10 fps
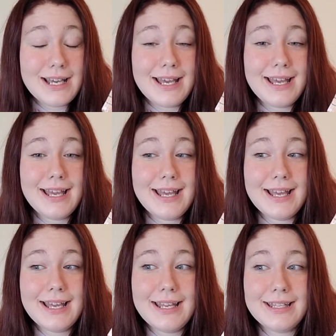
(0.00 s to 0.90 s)

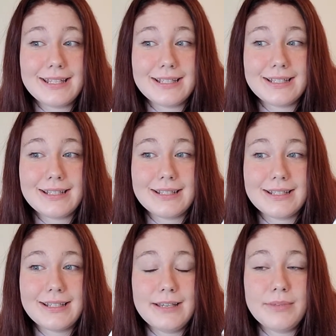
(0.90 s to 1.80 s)
And
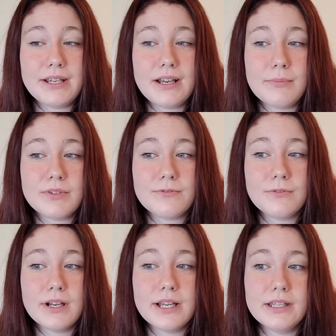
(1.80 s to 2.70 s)
he becomes
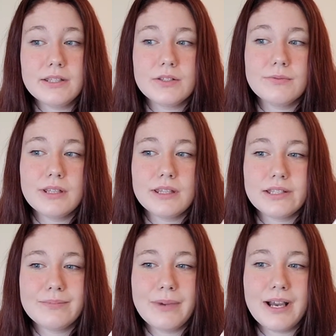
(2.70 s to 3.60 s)
friends with the
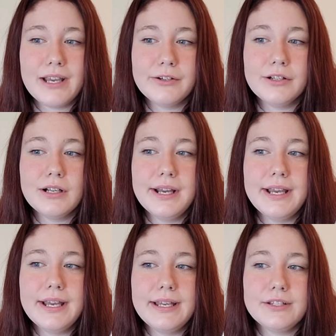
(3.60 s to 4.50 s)
spider,
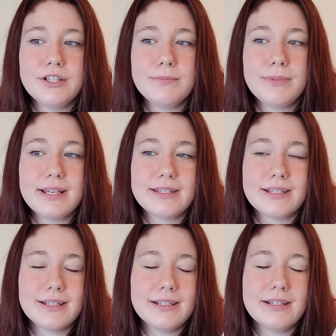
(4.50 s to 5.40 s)
and she
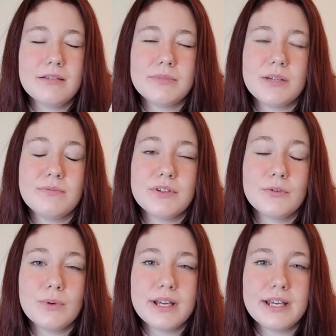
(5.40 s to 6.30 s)
basically comes up with a
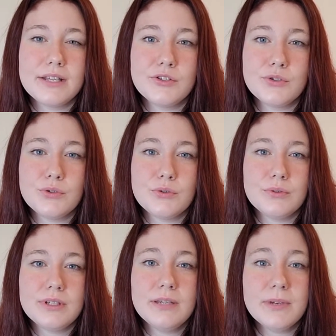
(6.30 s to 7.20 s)
way to
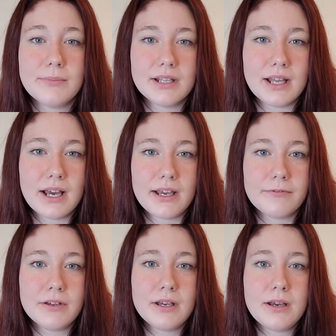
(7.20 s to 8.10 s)
keep him alive
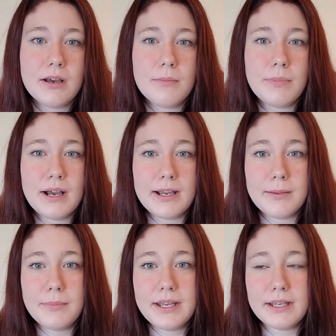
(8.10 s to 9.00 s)
by
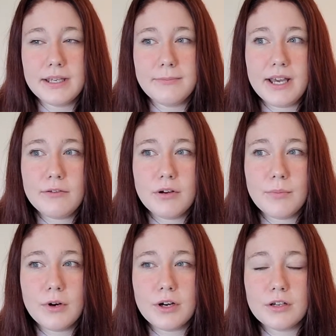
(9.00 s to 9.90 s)
making him kind of
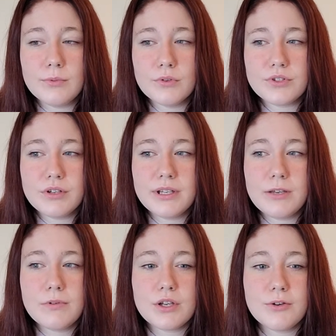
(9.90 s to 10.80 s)
remarkable, so he
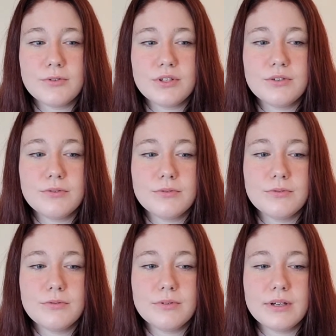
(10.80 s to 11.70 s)
would go
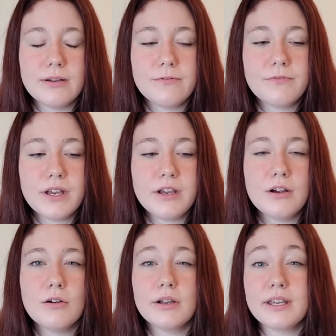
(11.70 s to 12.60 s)
to a fair
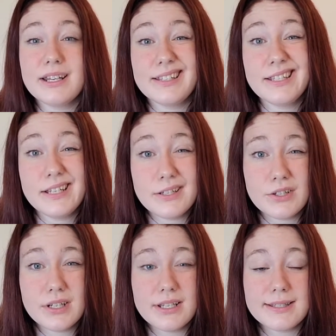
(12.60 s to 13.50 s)
or get
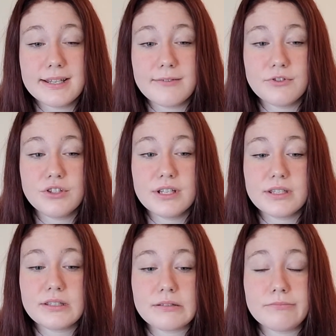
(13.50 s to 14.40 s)
attention instead of just,